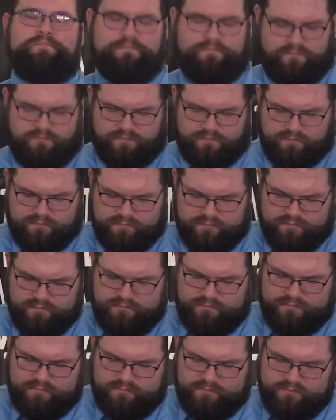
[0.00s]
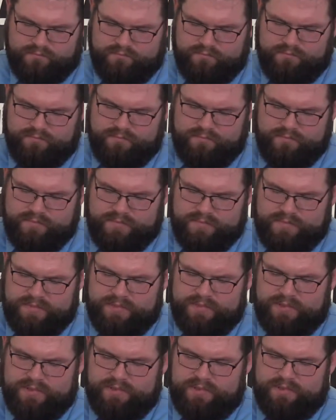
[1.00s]

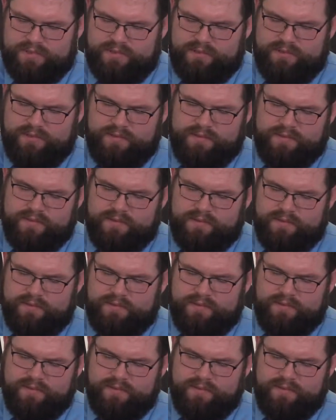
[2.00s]
(no one is talking)